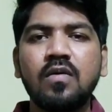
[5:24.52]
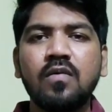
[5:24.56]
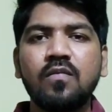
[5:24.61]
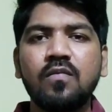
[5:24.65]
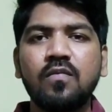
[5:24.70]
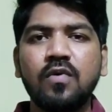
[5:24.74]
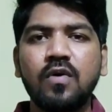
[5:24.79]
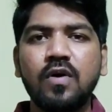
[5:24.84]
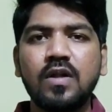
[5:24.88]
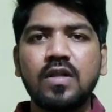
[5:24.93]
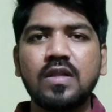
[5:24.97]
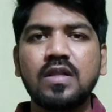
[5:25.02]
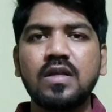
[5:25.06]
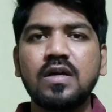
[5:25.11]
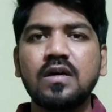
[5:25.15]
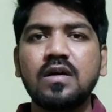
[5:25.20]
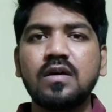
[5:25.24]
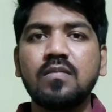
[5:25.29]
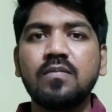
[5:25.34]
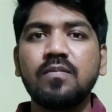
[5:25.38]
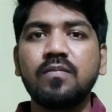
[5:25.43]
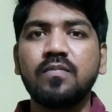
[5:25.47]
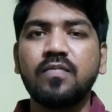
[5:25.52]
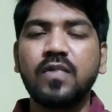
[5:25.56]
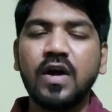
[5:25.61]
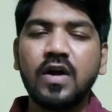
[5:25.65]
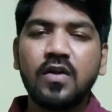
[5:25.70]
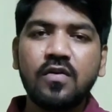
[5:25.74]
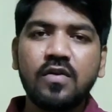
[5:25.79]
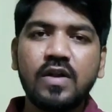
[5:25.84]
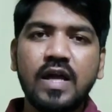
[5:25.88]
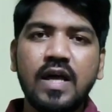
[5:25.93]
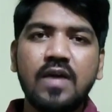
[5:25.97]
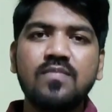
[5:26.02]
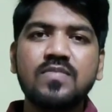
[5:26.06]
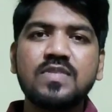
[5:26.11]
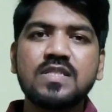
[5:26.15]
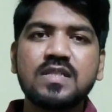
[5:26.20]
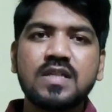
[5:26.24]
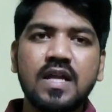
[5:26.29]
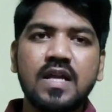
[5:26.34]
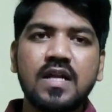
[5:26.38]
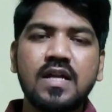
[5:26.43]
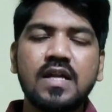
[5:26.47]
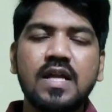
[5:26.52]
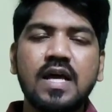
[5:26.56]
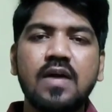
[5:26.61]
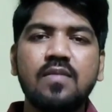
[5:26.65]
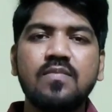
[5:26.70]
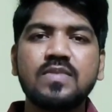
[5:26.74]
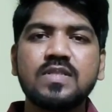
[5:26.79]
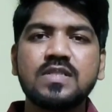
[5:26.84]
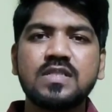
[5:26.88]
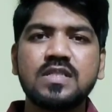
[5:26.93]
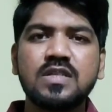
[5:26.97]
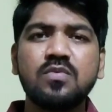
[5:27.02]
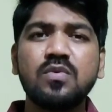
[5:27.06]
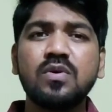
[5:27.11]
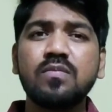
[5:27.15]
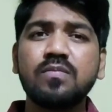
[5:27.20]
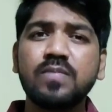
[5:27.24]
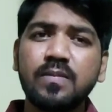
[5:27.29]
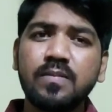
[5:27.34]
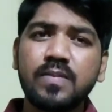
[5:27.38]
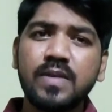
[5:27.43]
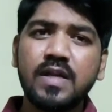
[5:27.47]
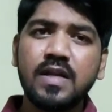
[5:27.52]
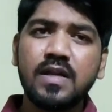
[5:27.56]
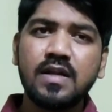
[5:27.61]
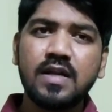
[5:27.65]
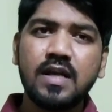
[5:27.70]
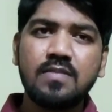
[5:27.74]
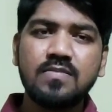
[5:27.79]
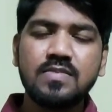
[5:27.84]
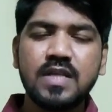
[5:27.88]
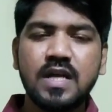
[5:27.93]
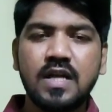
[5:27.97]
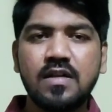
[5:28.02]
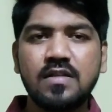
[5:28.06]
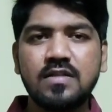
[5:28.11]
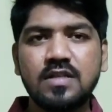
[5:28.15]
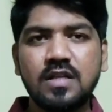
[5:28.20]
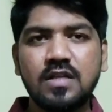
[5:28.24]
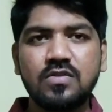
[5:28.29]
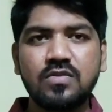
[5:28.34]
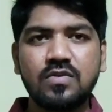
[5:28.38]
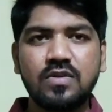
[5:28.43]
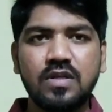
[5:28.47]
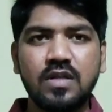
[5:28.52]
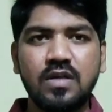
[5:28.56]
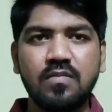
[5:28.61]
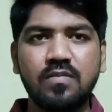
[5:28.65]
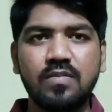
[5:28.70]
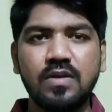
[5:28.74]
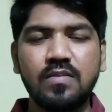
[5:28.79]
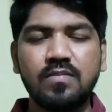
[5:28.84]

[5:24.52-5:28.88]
for the 5 times, 10 times, even 15 times. That is also enough.